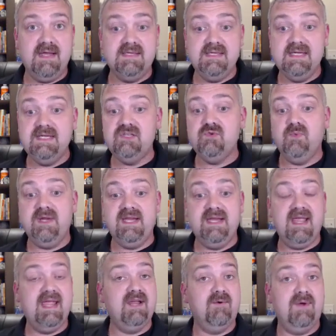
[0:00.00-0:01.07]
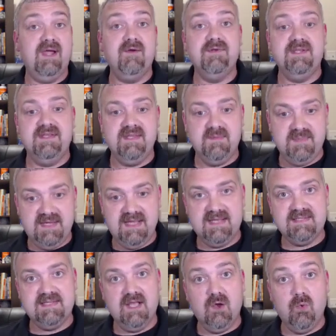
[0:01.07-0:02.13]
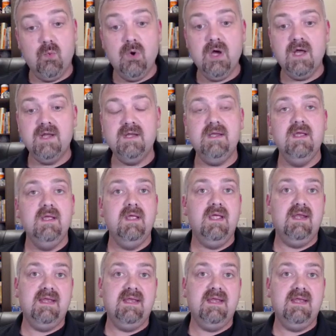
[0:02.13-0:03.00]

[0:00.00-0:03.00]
I teach we hang around in the BSL-1